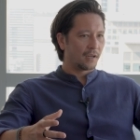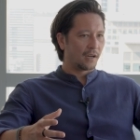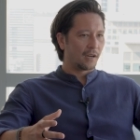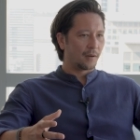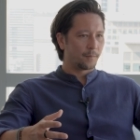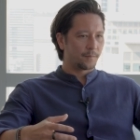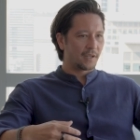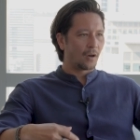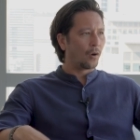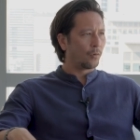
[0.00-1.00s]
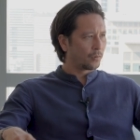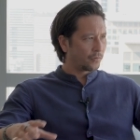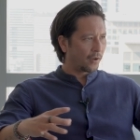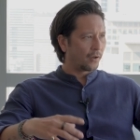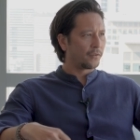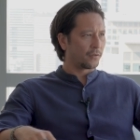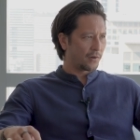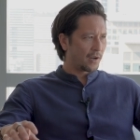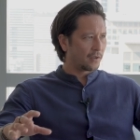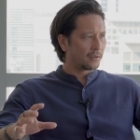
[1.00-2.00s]
um, all revolves
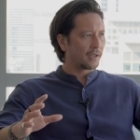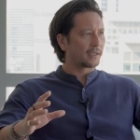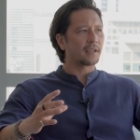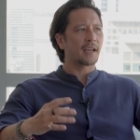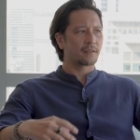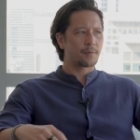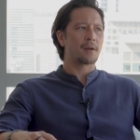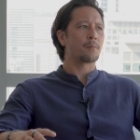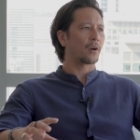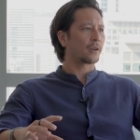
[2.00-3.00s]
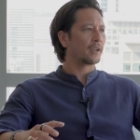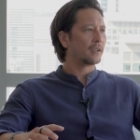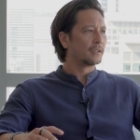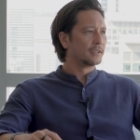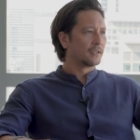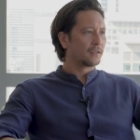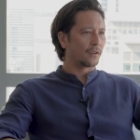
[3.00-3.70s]
around like the expat market. Mm -hmm.